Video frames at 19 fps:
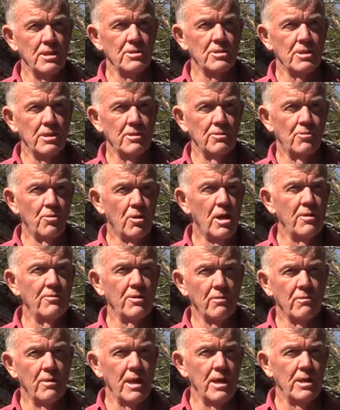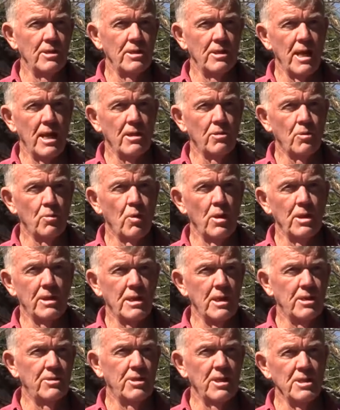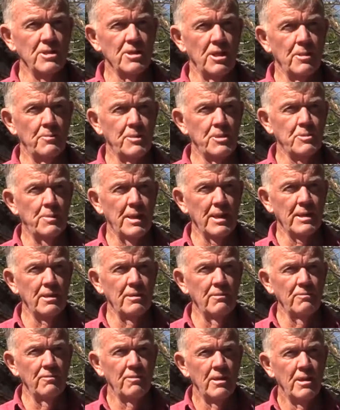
instead of driving around, you don't quite get things into perspective.